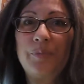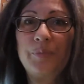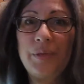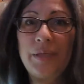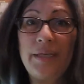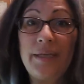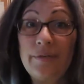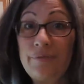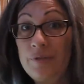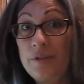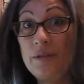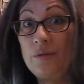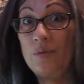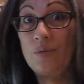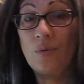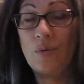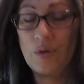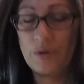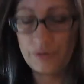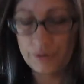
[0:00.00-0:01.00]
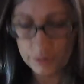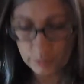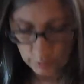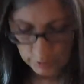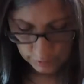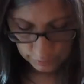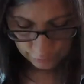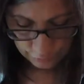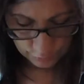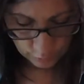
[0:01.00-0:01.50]
be given all this
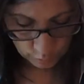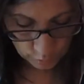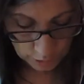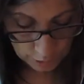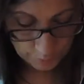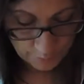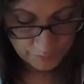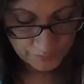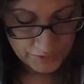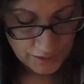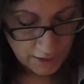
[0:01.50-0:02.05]
wonderful wool.